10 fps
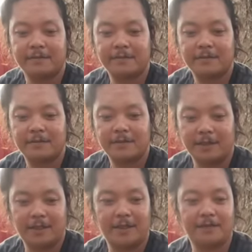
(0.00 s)
Wow.
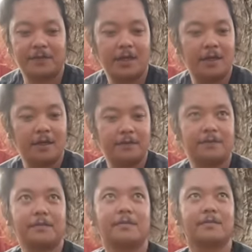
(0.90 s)
Yeah, right.
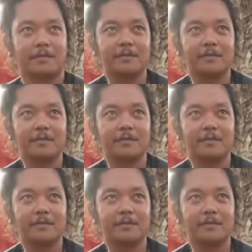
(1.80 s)
Wow.